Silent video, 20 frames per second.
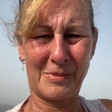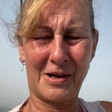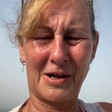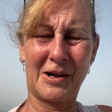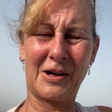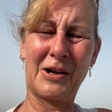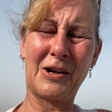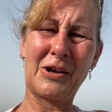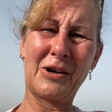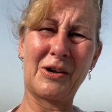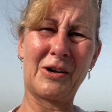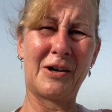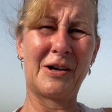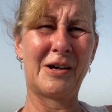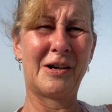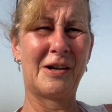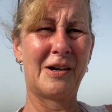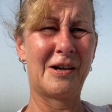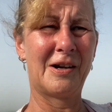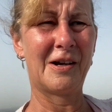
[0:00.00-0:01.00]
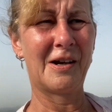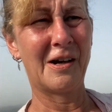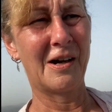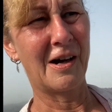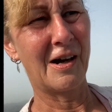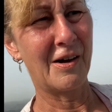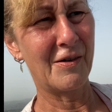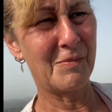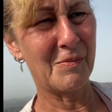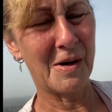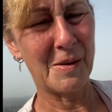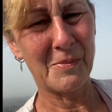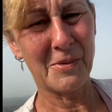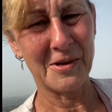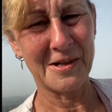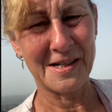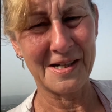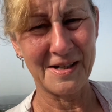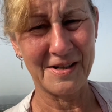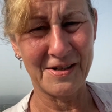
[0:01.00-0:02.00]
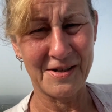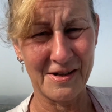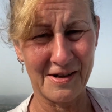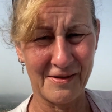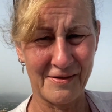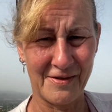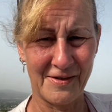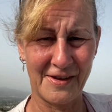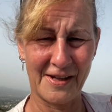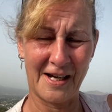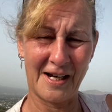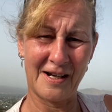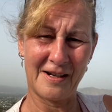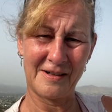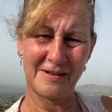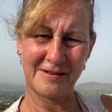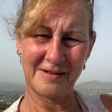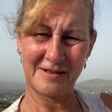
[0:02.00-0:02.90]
But a lot of my bodily stuff and that